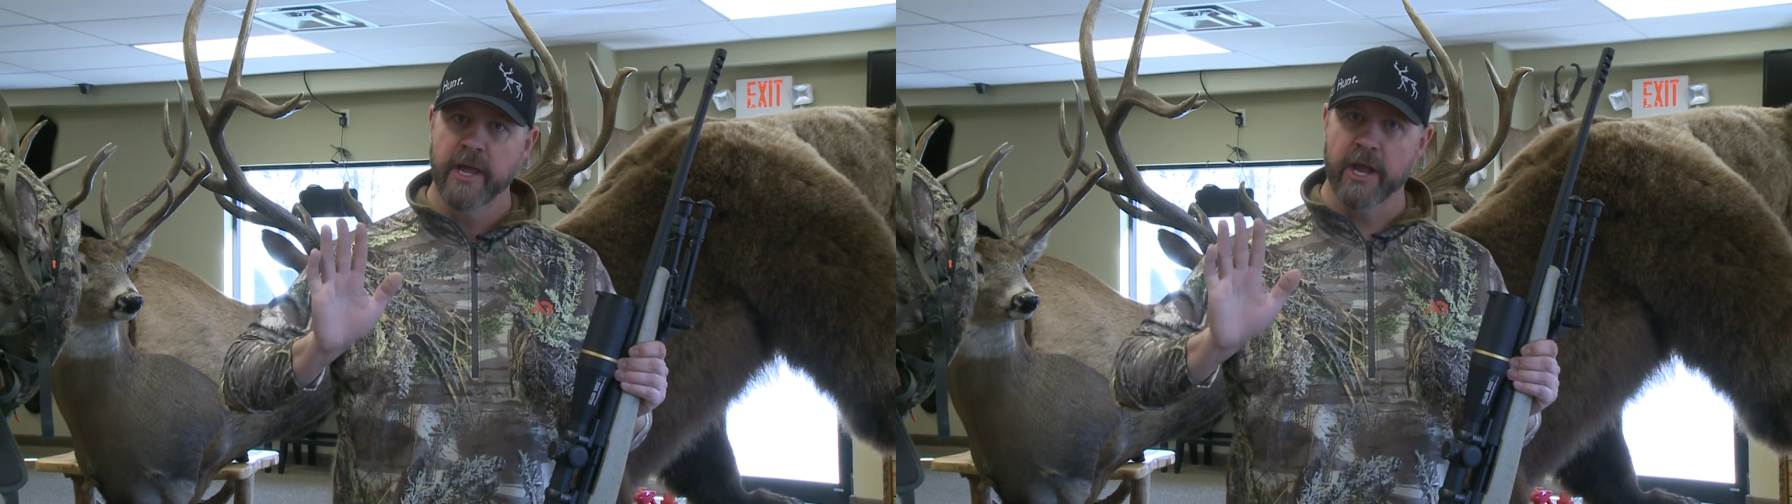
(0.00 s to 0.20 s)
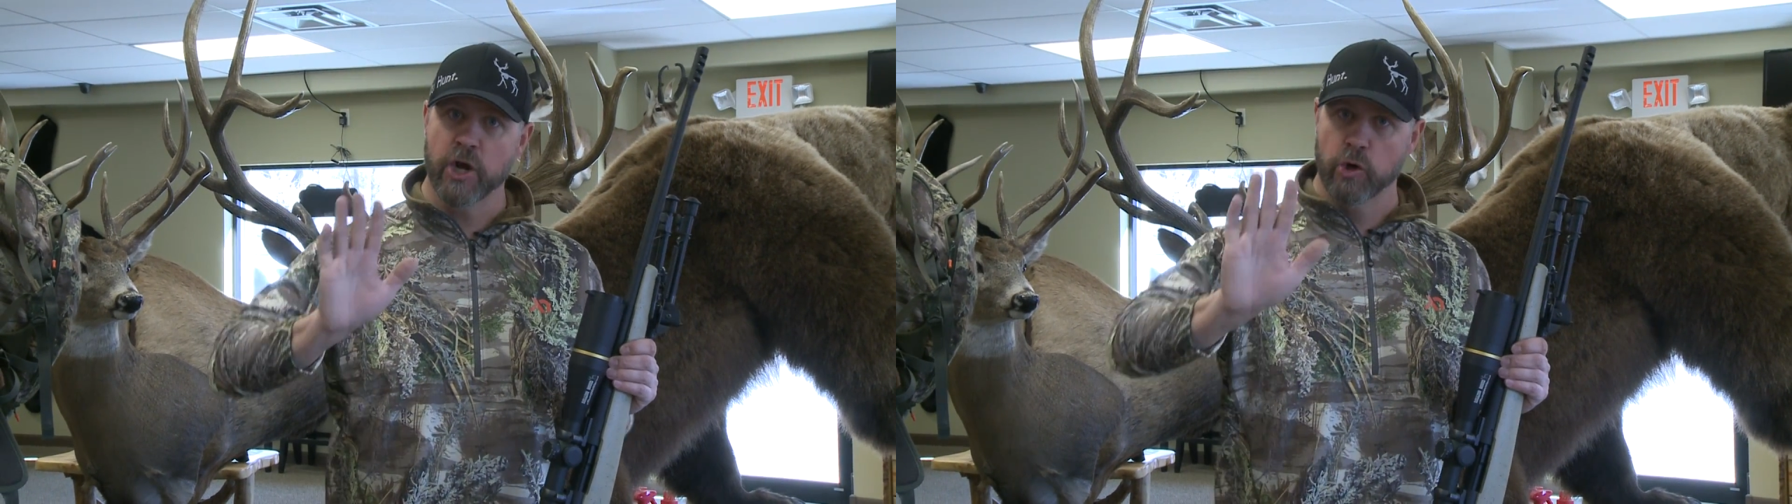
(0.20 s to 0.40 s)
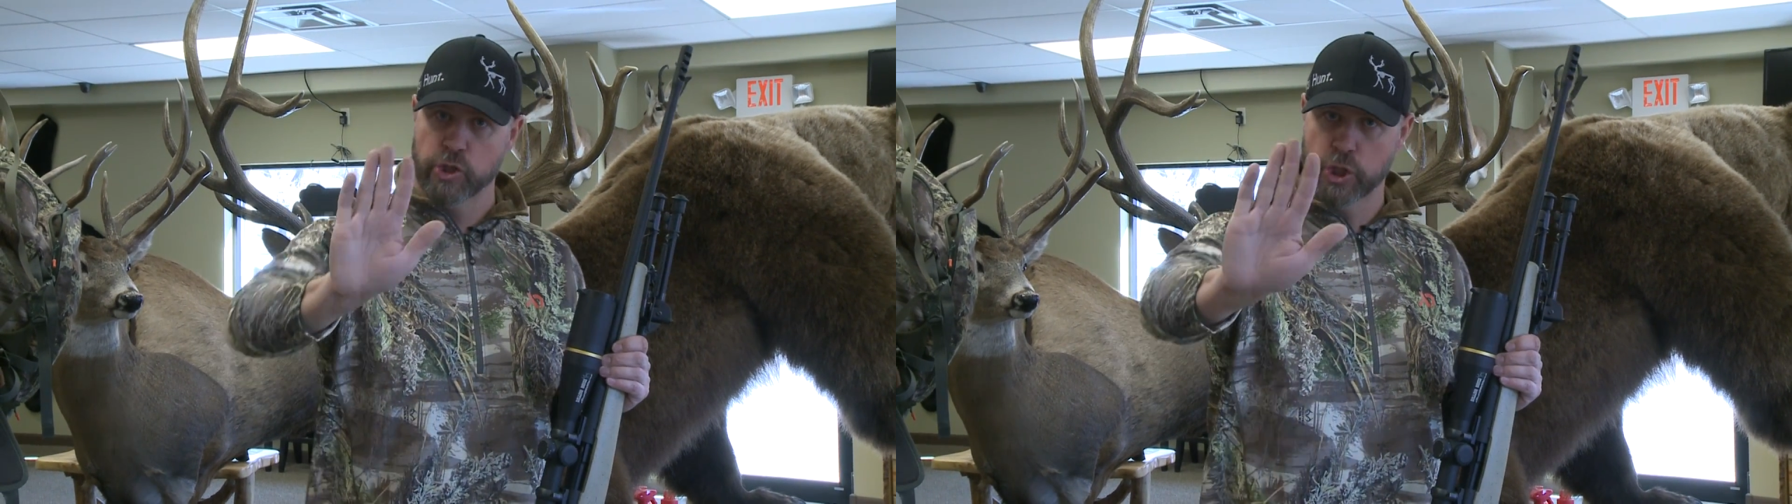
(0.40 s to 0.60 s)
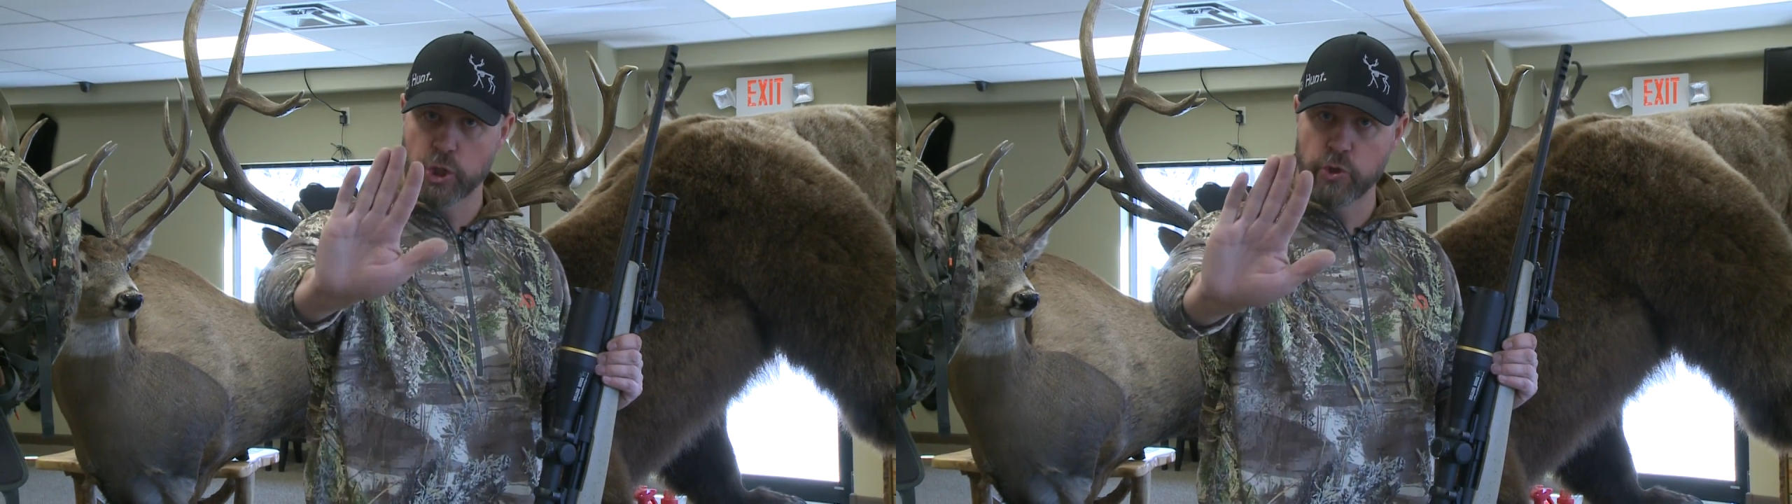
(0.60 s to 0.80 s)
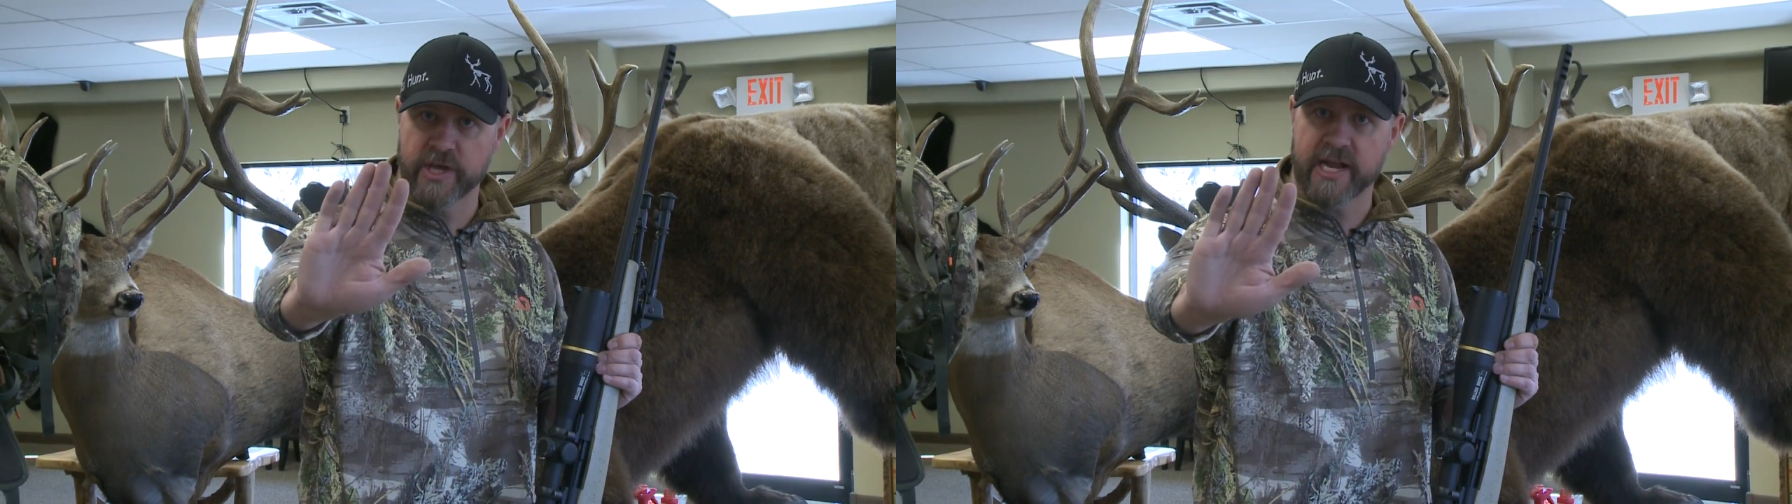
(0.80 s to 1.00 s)
and go
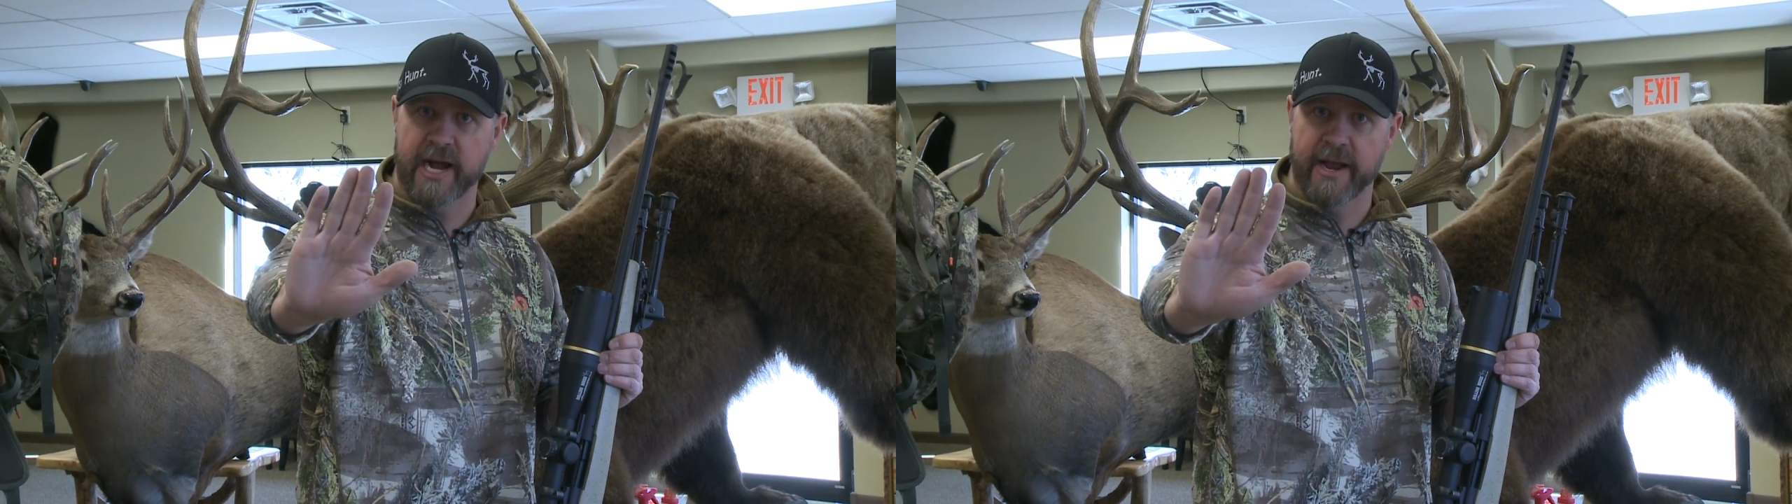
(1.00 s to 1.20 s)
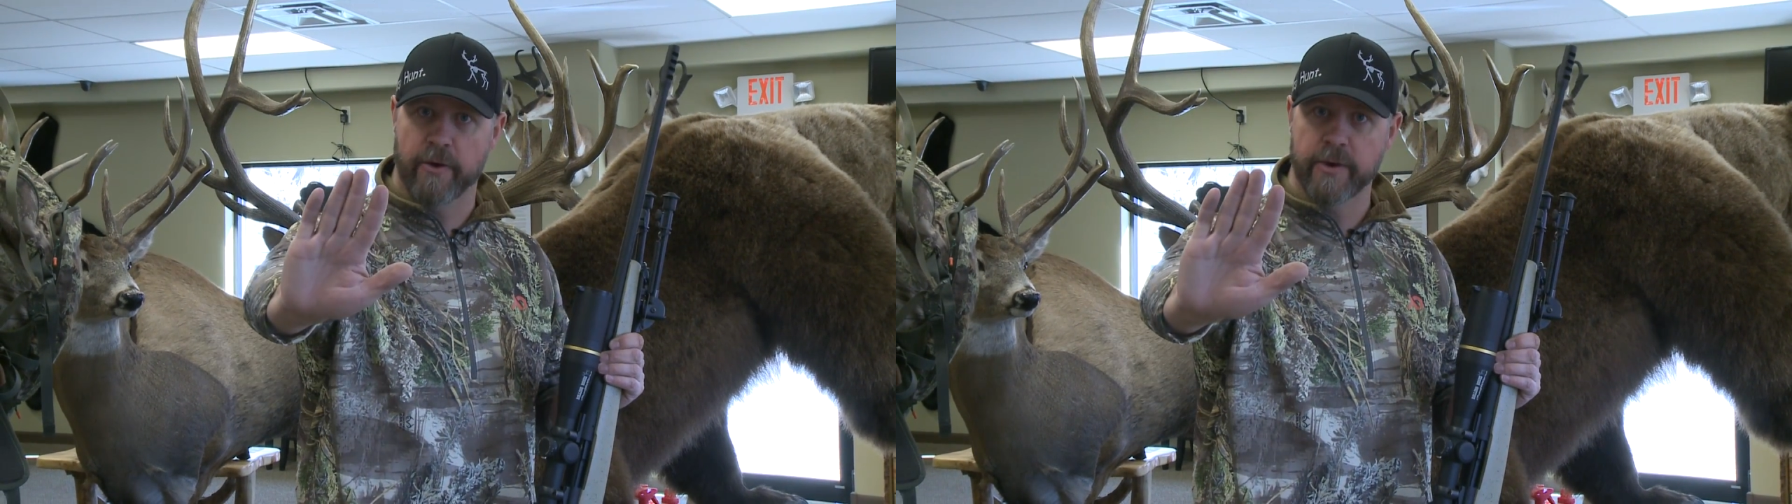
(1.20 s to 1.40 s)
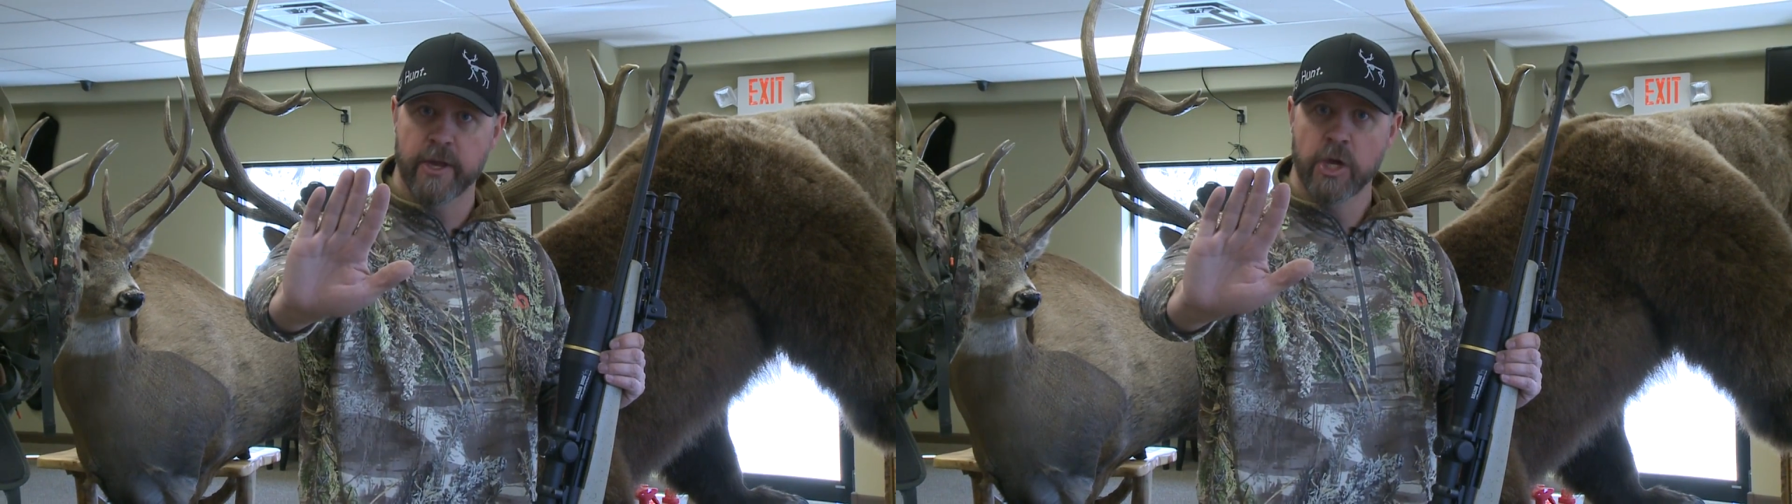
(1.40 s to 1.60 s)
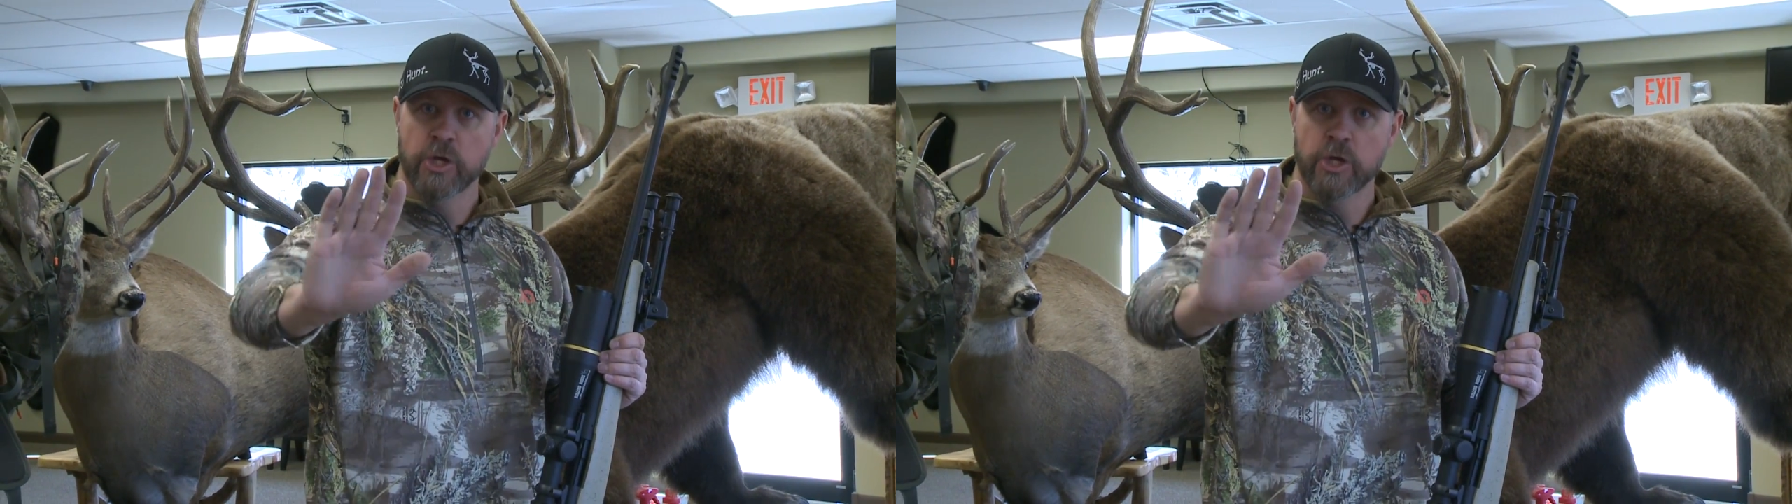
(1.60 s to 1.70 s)
to the coyote.